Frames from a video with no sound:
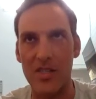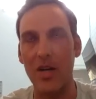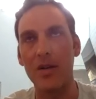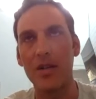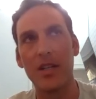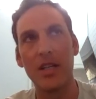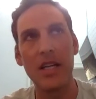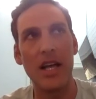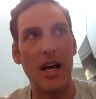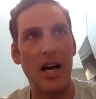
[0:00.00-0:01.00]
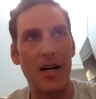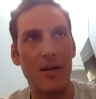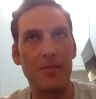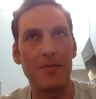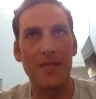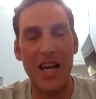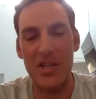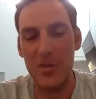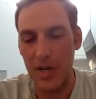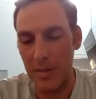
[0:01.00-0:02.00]
So
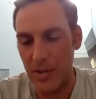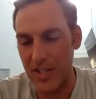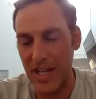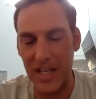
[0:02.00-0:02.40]
I just want to put